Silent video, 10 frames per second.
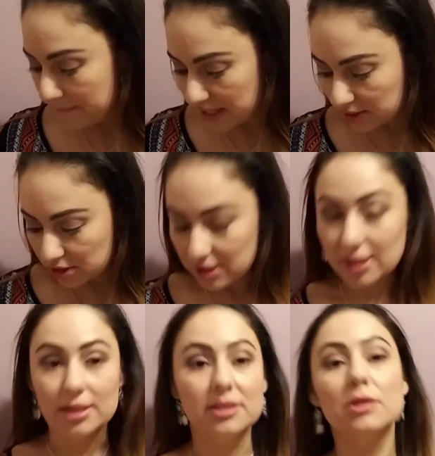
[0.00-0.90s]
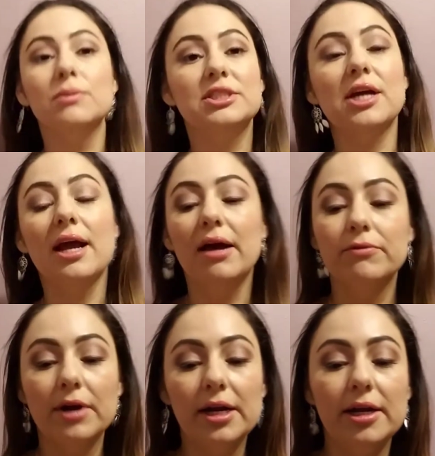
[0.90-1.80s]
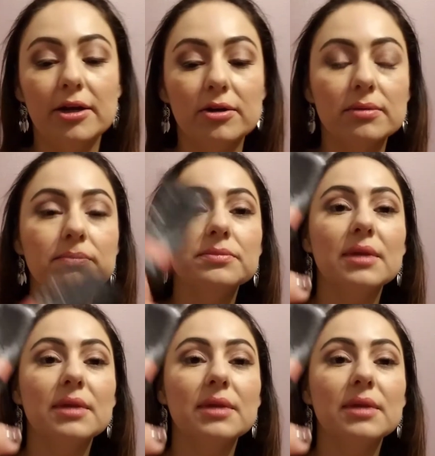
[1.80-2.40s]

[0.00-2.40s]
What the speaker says: Beach Tint, which I have right here.